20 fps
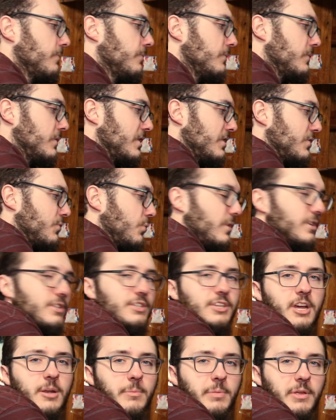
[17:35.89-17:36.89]
This
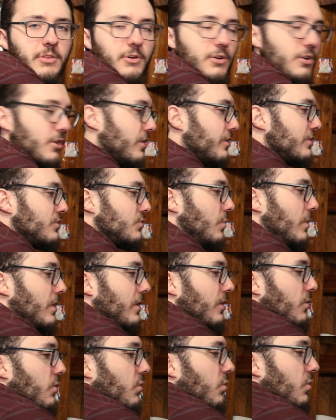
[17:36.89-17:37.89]
one's going to be the hardest
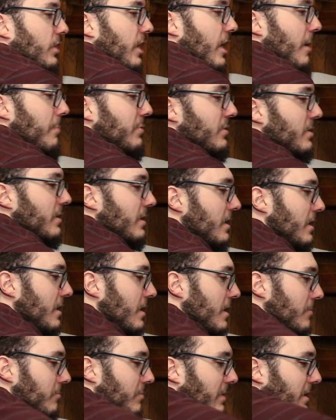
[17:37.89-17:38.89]
one to hold up,
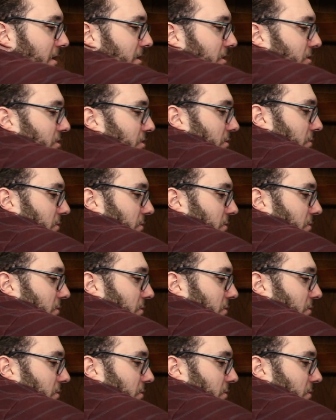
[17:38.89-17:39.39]
because